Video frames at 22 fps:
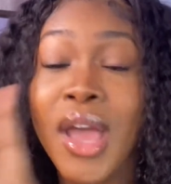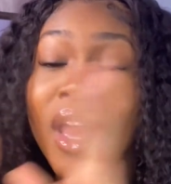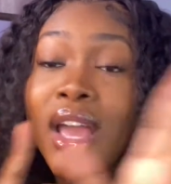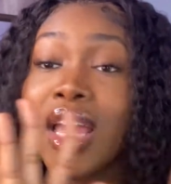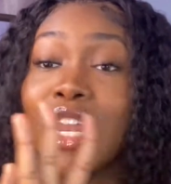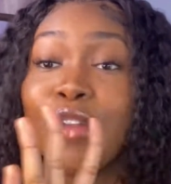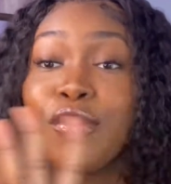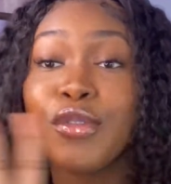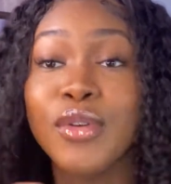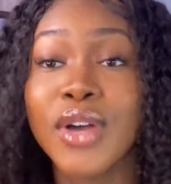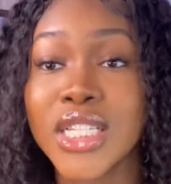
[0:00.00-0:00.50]

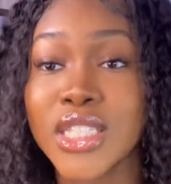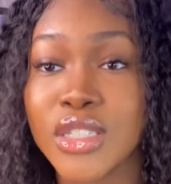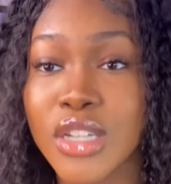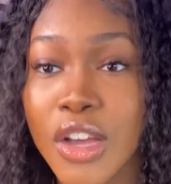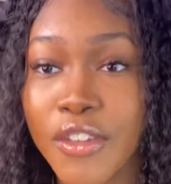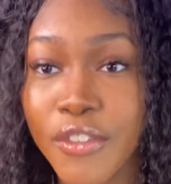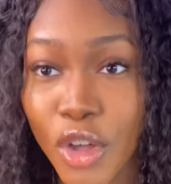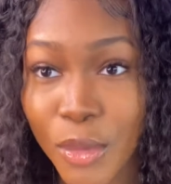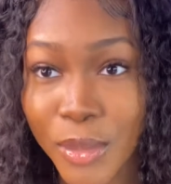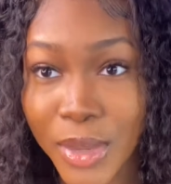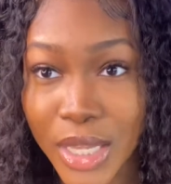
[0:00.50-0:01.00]
And if you guys are
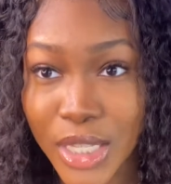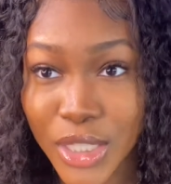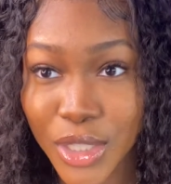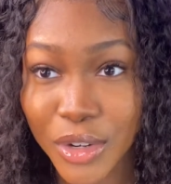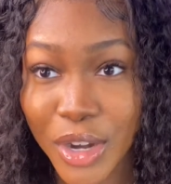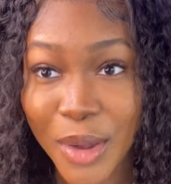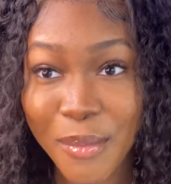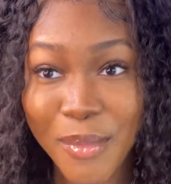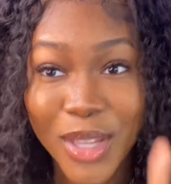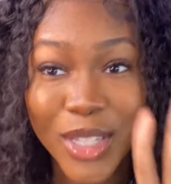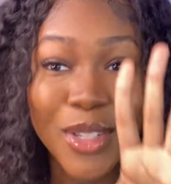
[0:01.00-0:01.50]
not following me on
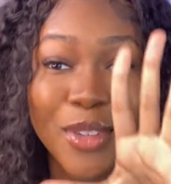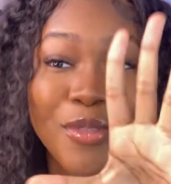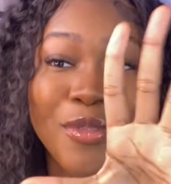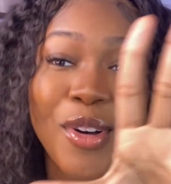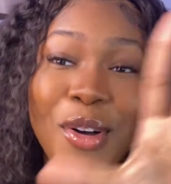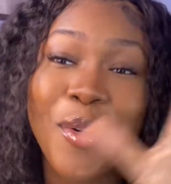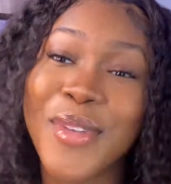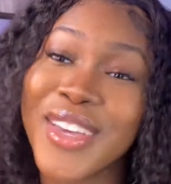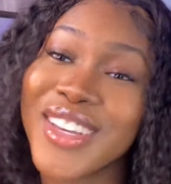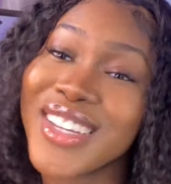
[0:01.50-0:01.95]
Instagram, make sure you follow me on